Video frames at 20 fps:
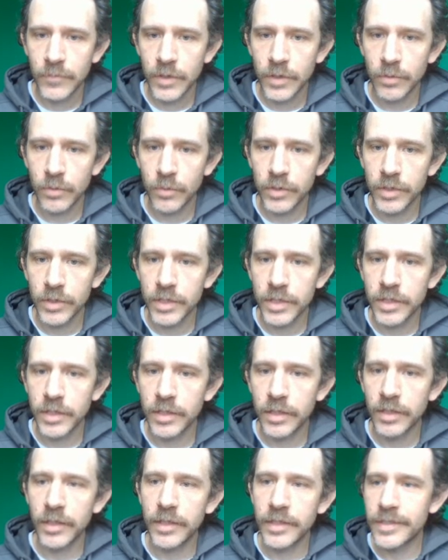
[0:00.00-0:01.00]
So we're just,
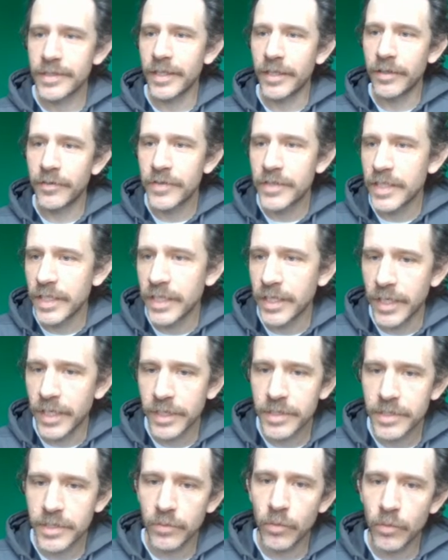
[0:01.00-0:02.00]
instead of saying
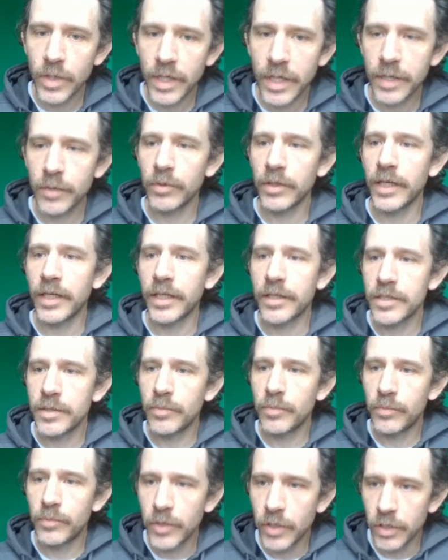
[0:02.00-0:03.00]
X and Y, we're
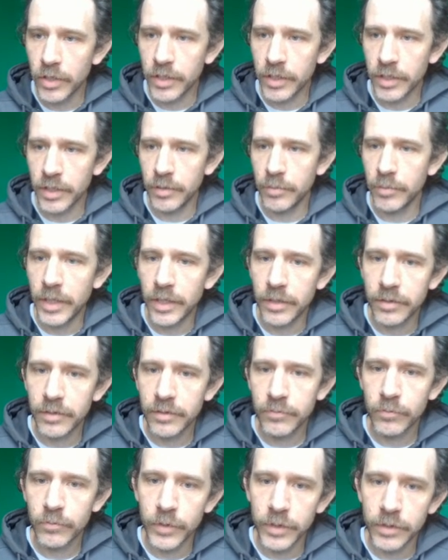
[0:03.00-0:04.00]
actually talking about
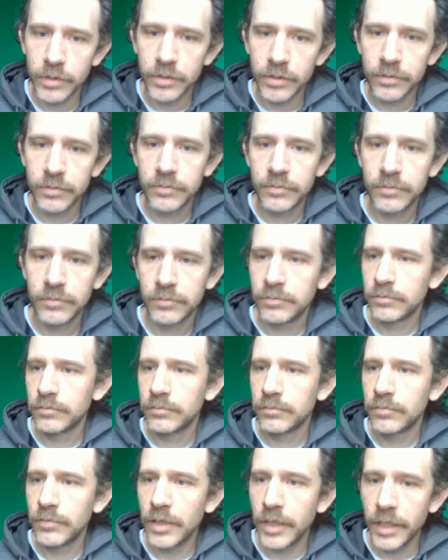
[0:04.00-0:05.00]
real
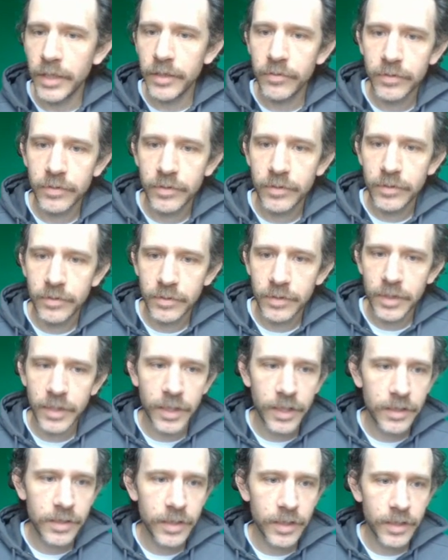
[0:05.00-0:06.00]
life
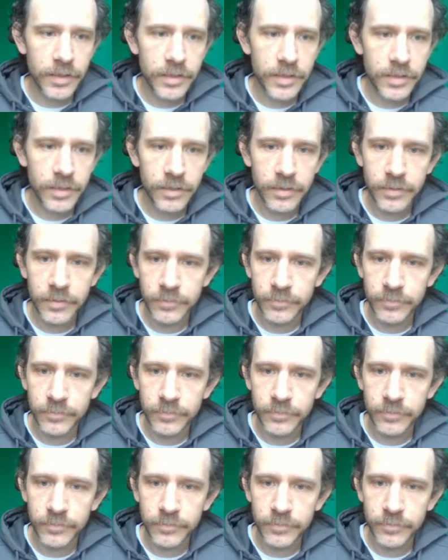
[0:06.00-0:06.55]
context.